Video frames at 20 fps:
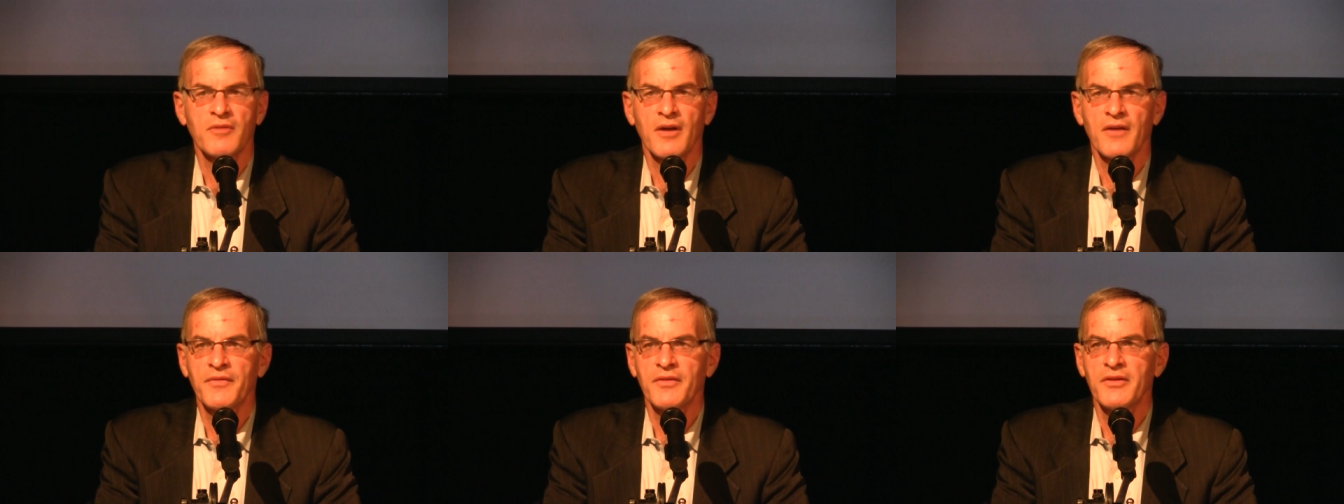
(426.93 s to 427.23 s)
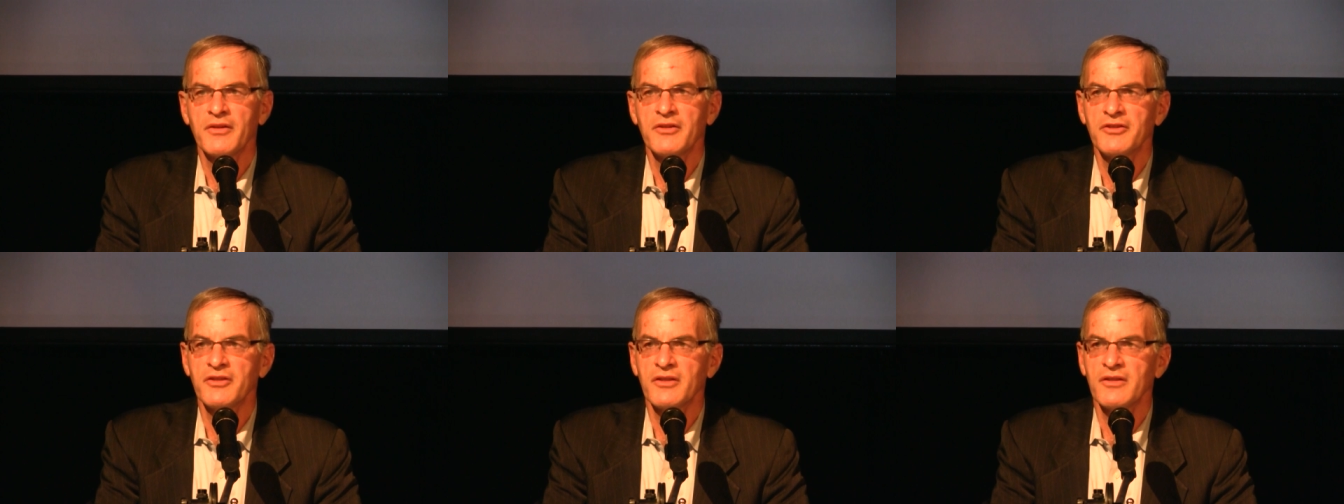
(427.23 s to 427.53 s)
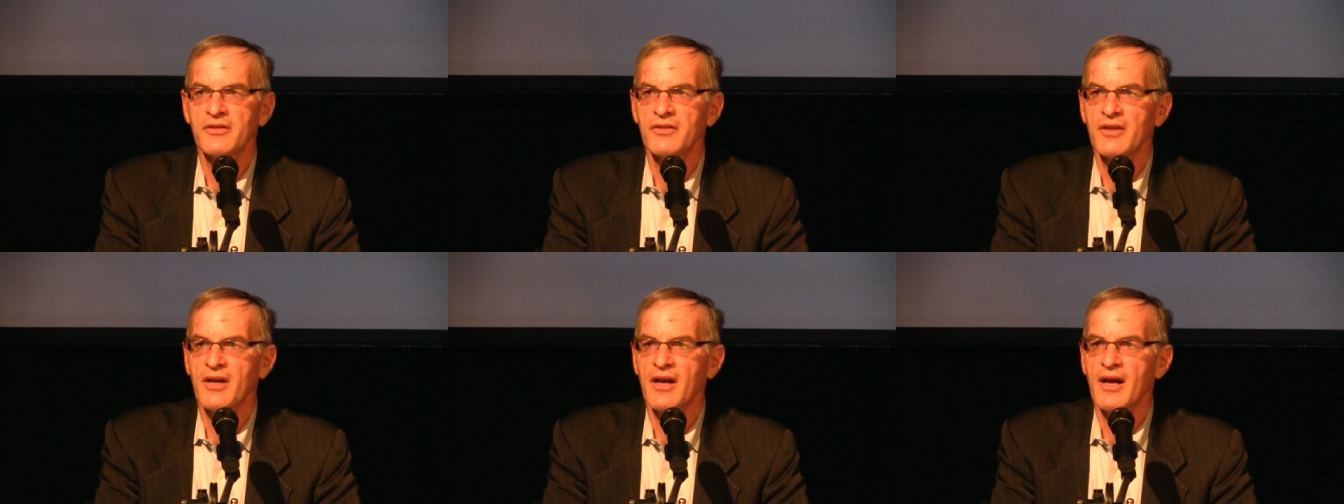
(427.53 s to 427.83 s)

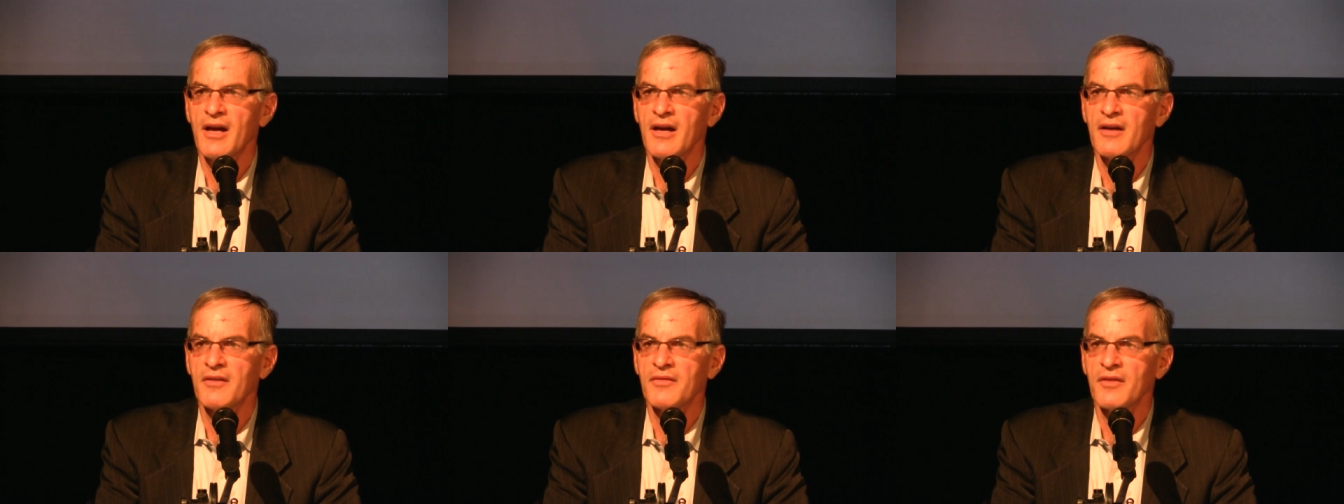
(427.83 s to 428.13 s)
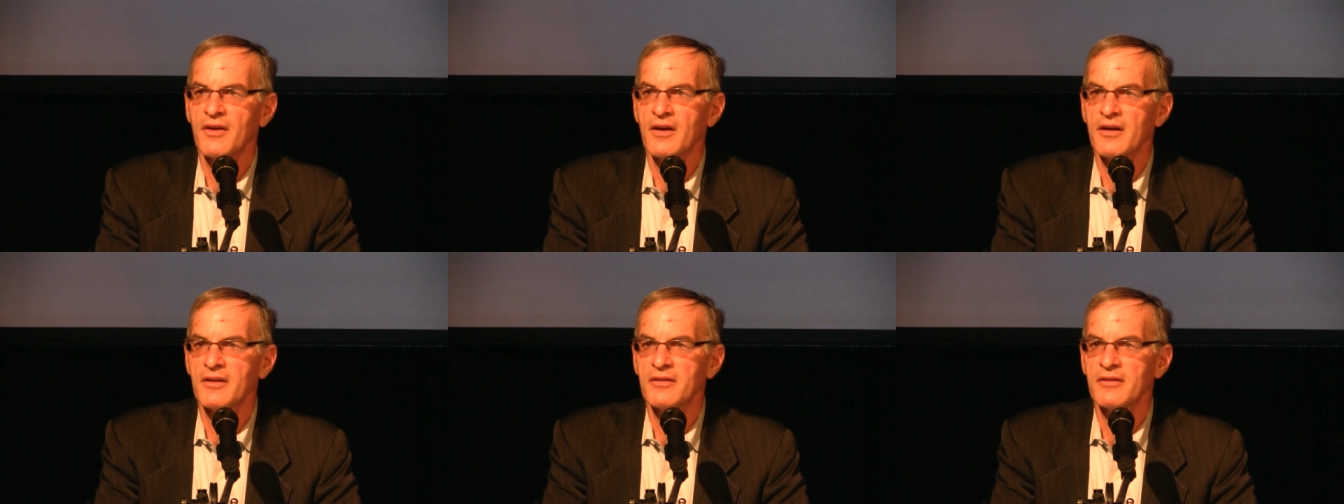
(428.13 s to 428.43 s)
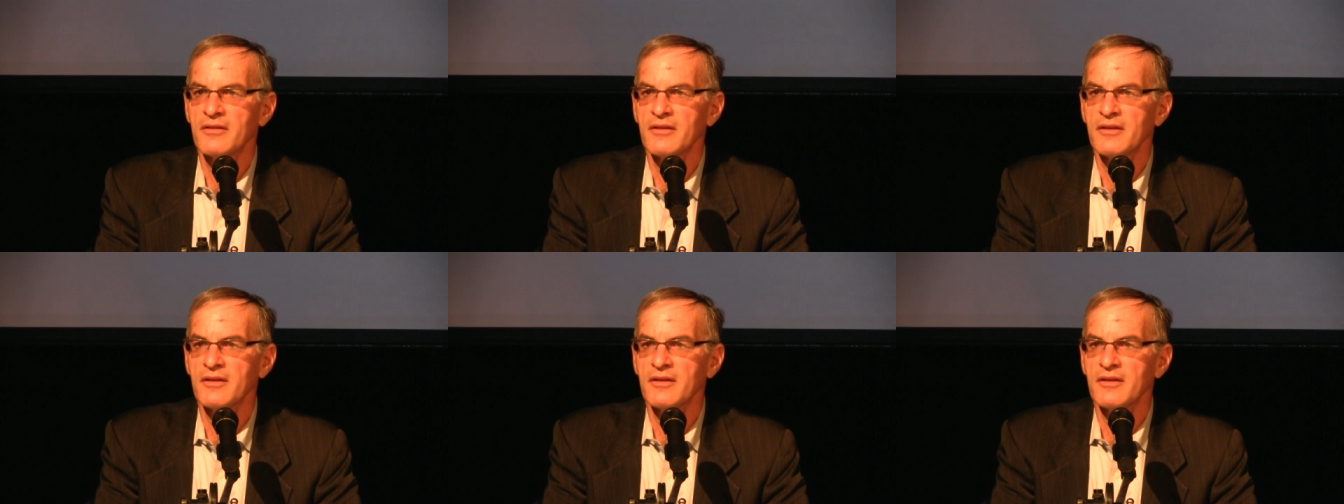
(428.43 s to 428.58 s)
refugees have under